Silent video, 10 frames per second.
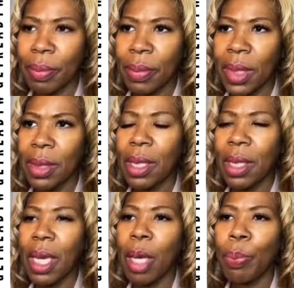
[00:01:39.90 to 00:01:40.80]
to
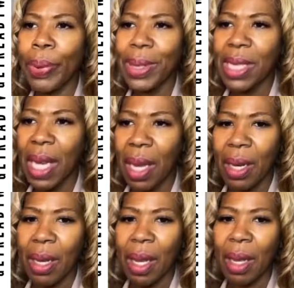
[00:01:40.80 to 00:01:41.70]
keep
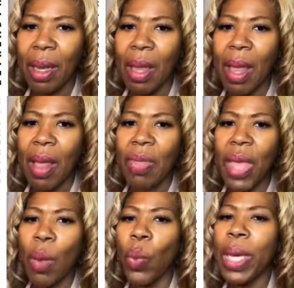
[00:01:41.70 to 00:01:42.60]
pretending
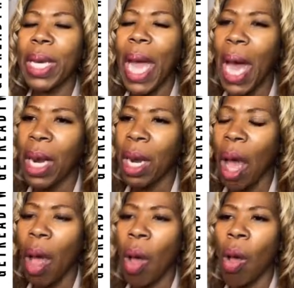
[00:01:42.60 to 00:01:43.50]
that we got it
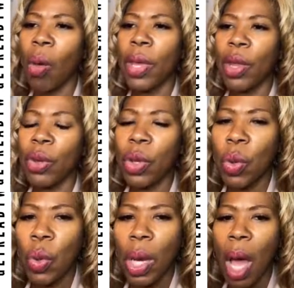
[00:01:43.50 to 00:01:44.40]
all, can
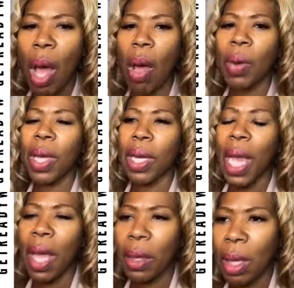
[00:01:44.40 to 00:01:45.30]
do it all, can
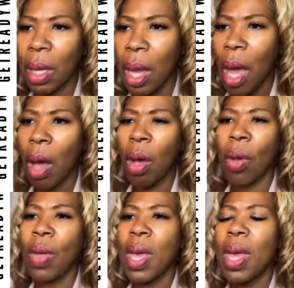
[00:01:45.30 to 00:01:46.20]
handle it all,
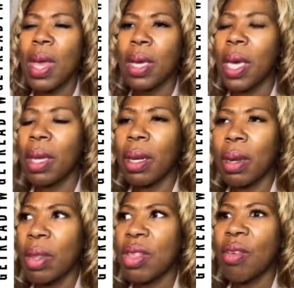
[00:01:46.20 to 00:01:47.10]
can
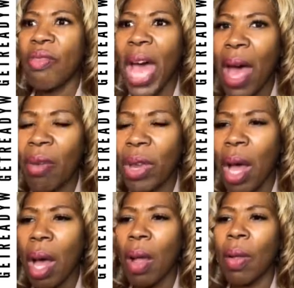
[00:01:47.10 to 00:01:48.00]
survive it
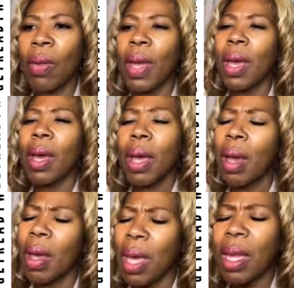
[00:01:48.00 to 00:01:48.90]
all.
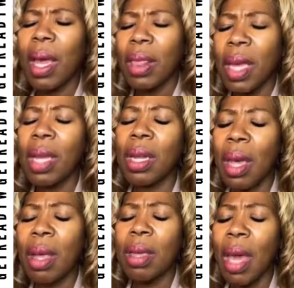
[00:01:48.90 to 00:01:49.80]
And at the end of the
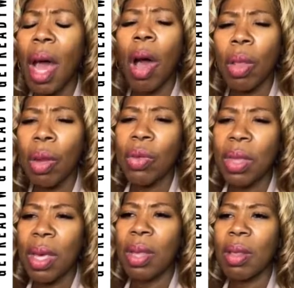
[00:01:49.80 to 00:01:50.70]
day, yeah, all of those
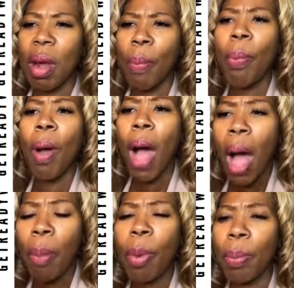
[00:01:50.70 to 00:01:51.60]
things are
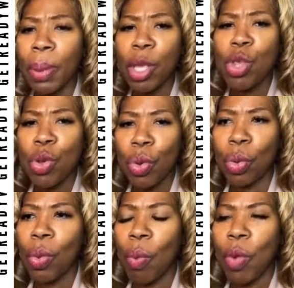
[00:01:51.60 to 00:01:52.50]
probably true.
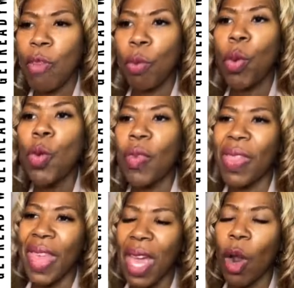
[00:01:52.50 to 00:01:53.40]
We've proven
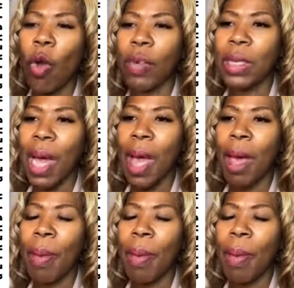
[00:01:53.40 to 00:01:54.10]
that over time.